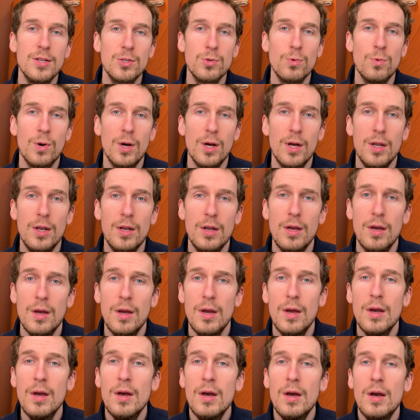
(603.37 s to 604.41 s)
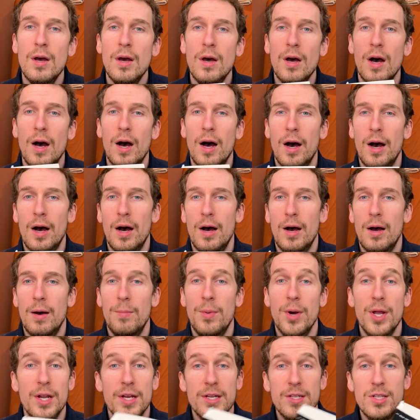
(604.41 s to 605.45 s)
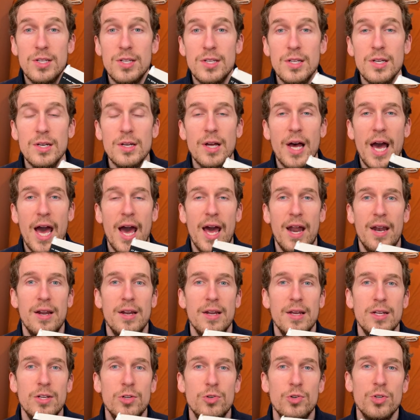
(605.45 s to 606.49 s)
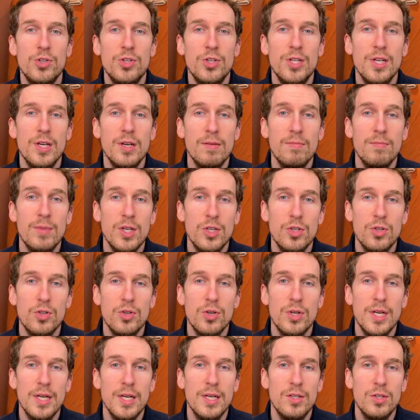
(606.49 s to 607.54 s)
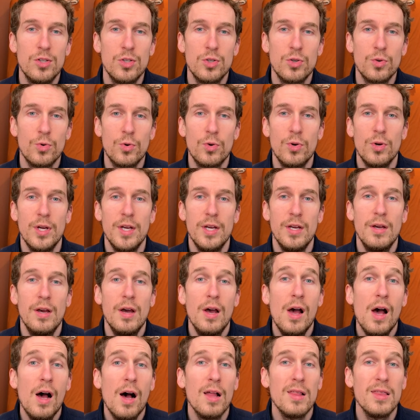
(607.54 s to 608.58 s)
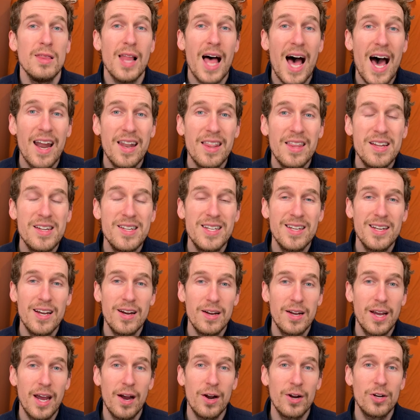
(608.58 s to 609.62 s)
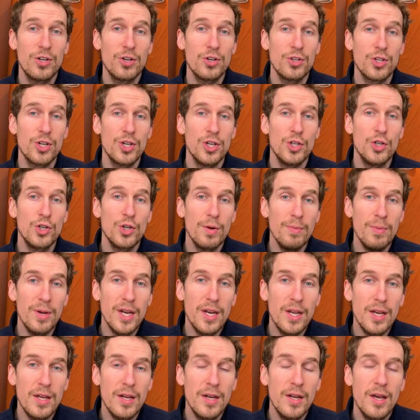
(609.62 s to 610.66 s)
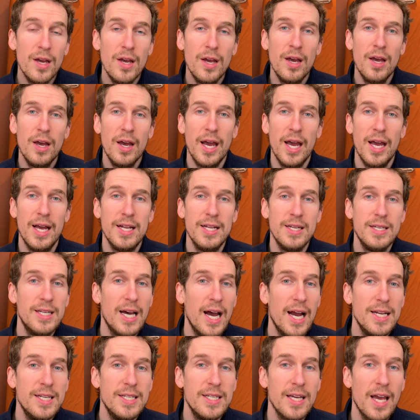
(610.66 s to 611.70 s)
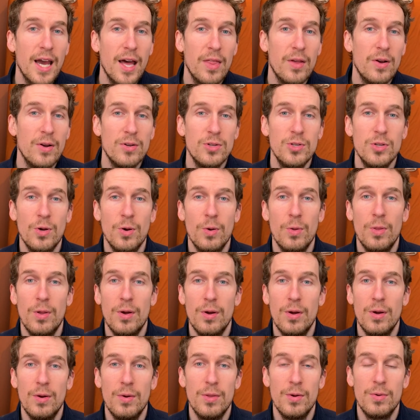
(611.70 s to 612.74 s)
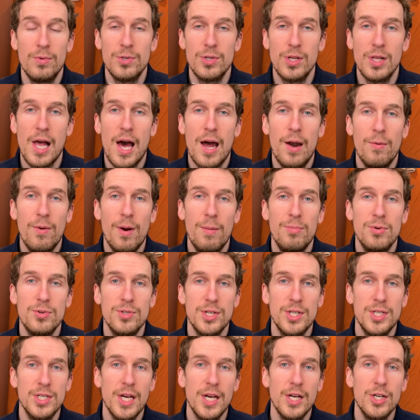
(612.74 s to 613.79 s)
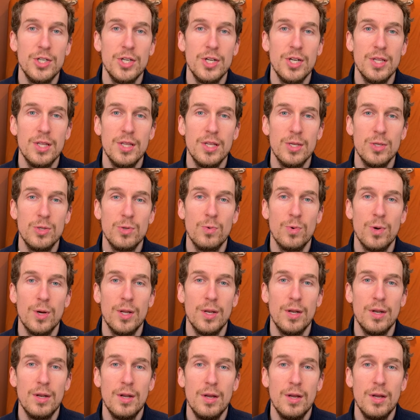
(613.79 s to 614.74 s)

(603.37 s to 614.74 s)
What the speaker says: one, but it still had an interesting mystery and story. A lot of the characters contributed and tied together, so there was a lot of representation in this one.